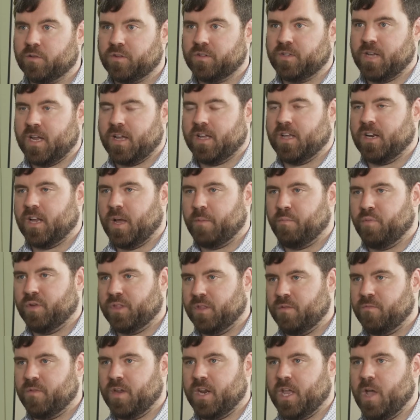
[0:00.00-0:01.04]
sync it up with
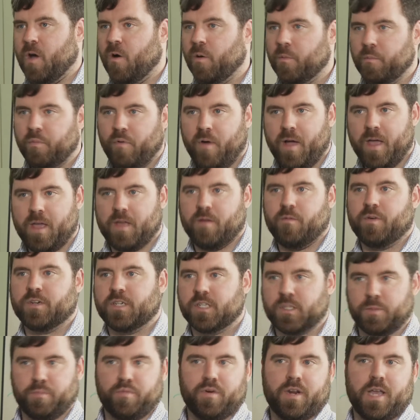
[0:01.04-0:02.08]
the video and play it, which
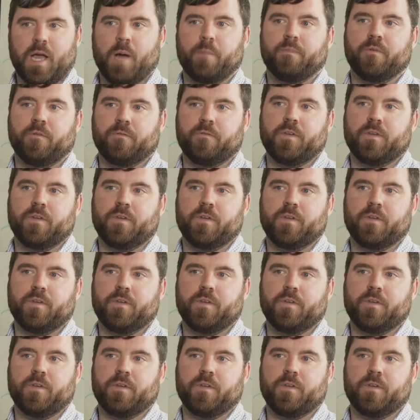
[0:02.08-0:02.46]
is a pretty helpful